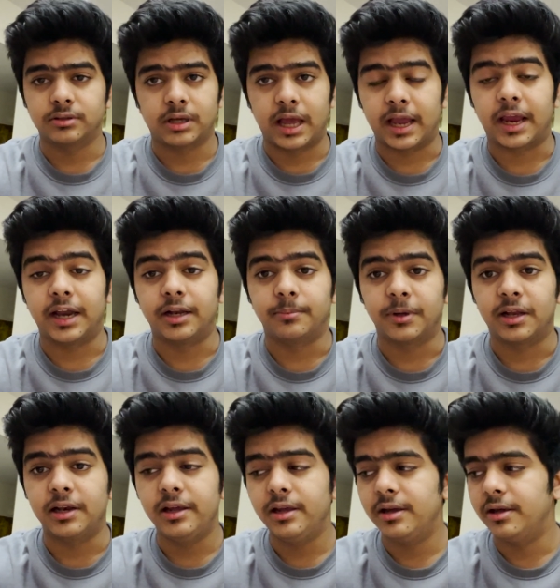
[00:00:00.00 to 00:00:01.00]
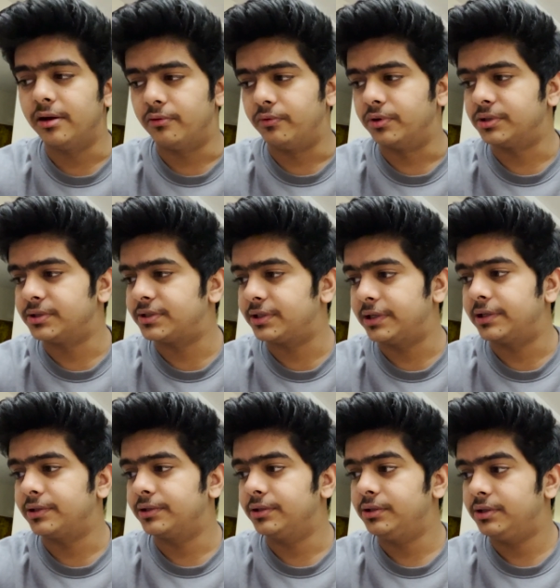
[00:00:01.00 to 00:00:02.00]
academically, it was
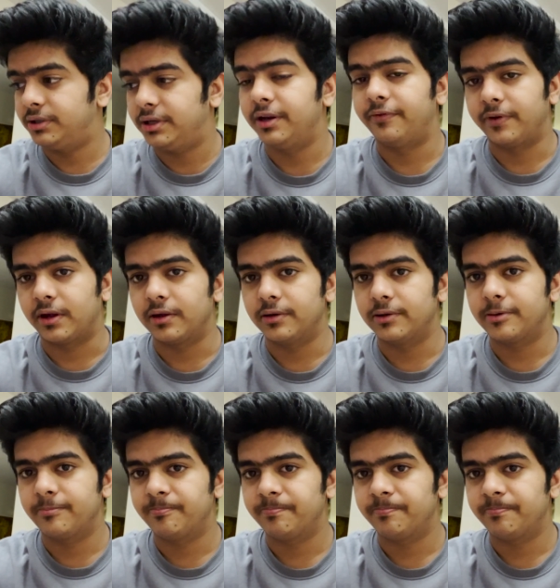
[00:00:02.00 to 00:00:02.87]
difficult.